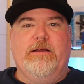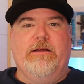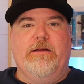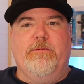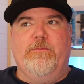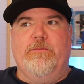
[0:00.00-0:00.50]

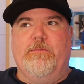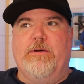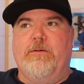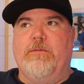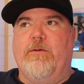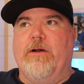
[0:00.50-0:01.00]

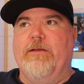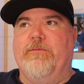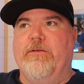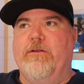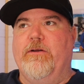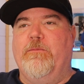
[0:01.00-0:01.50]
my
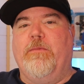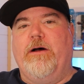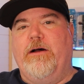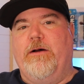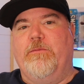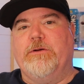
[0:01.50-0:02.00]
wife and her
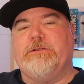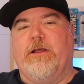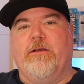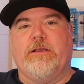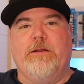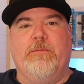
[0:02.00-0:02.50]
mom were
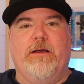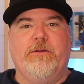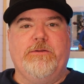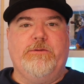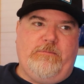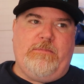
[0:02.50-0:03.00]
talking
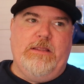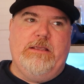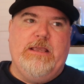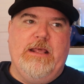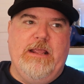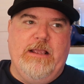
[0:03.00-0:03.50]
about
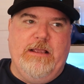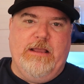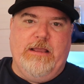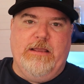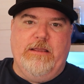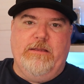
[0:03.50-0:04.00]
getting
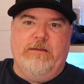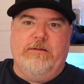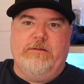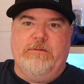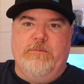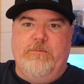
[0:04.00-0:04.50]
a
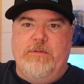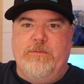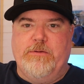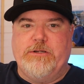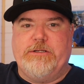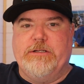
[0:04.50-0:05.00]

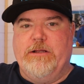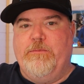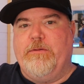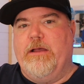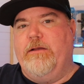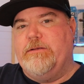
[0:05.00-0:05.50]

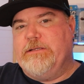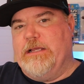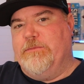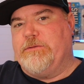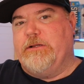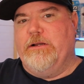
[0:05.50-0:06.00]
membership at Sam's